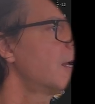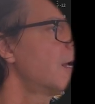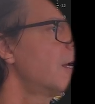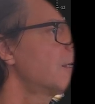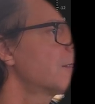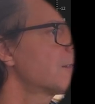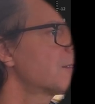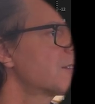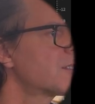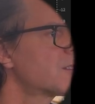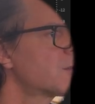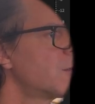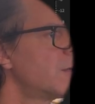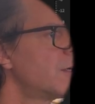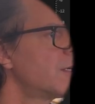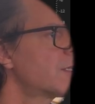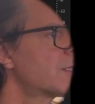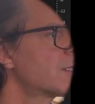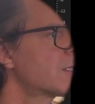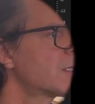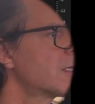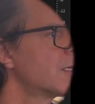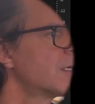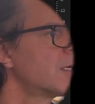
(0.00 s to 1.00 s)
other
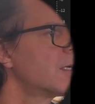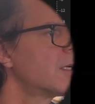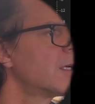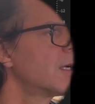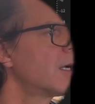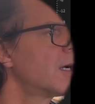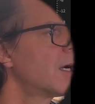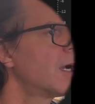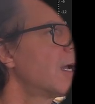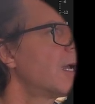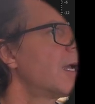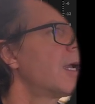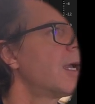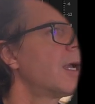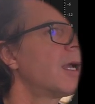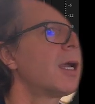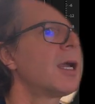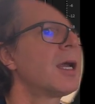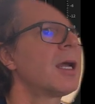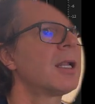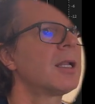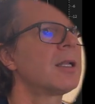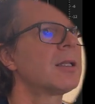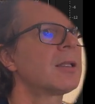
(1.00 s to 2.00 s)
swish
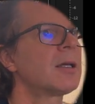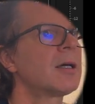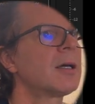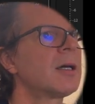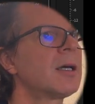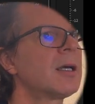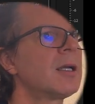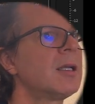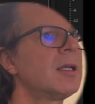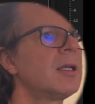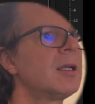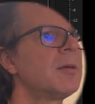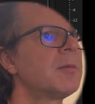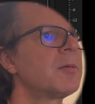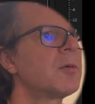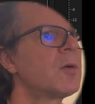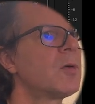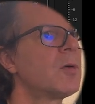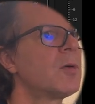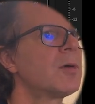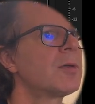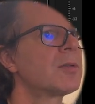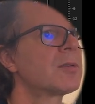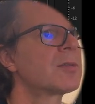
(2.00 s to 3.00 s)
and I am
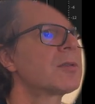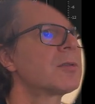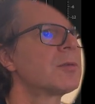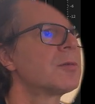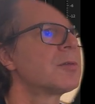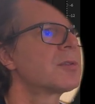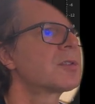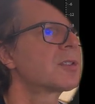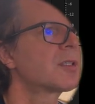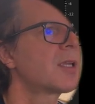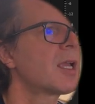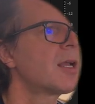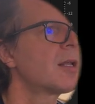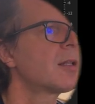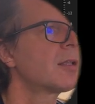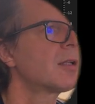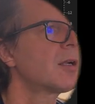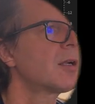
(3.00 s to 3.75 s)
going to scale